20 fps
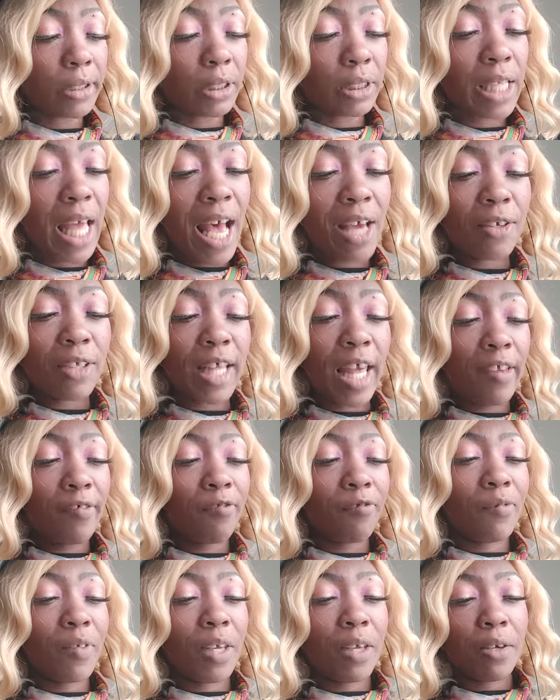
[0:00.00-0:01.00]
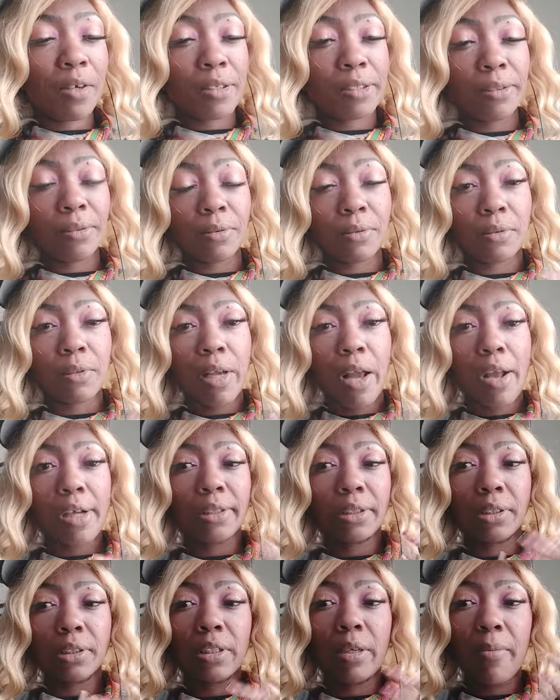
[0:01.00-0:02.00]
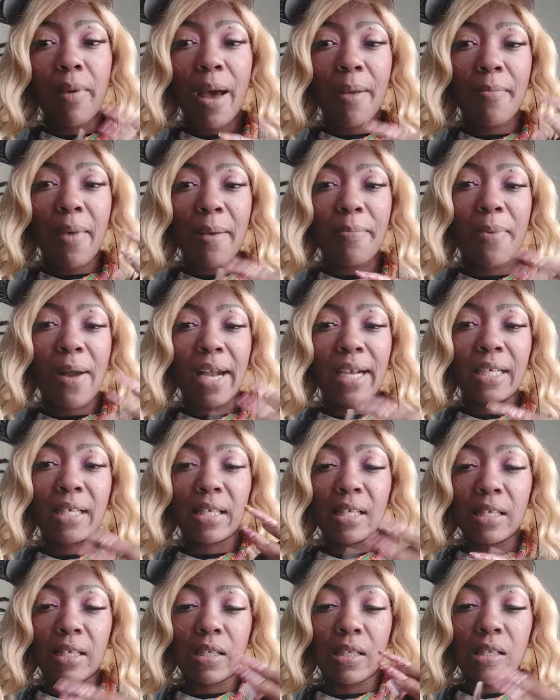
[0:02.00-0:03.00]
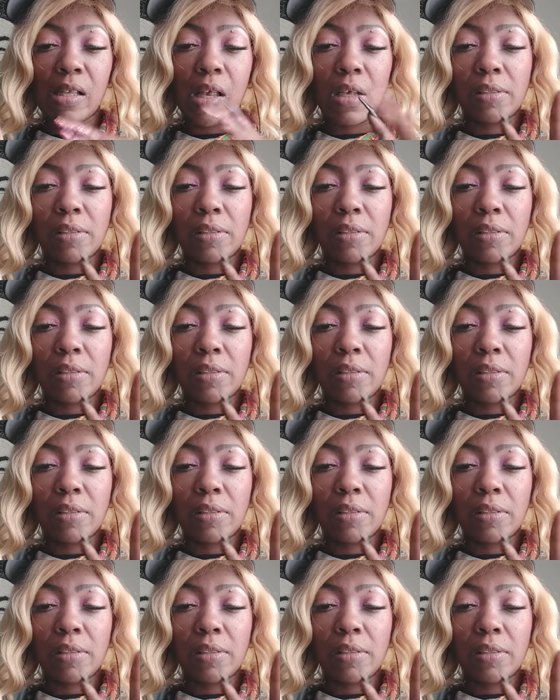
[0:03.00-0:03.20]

How do they feel about my Pisces?